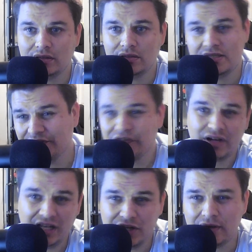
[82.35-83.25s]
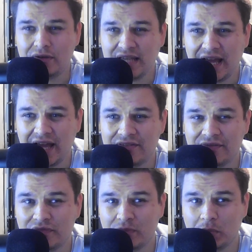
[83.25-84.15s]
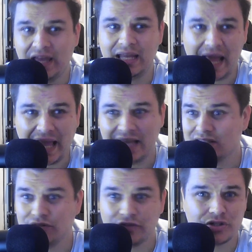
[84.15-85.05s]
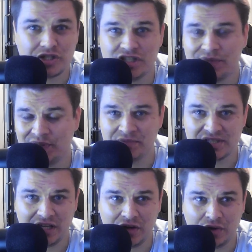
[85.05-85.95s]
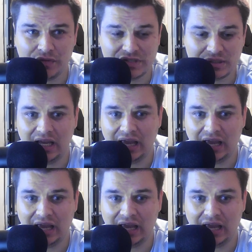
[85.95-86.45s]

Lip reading: Different heroes have enhanced versions of themselves,